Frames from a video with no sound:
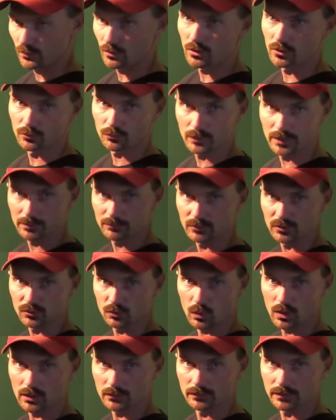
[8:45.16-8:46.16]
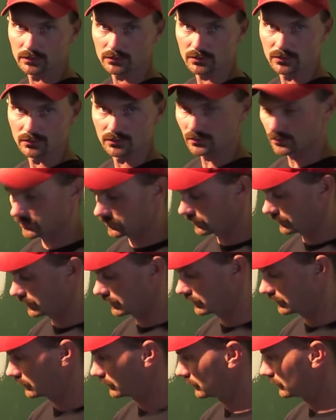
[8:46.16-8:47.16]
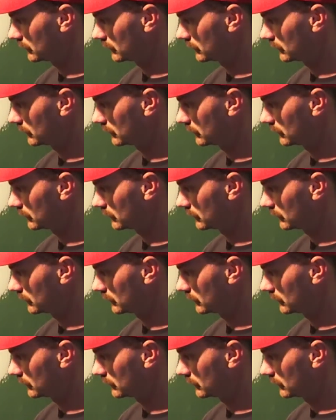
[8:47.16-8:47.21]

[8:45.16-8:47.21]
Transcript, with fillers: all the way up to 12 inches. Uh,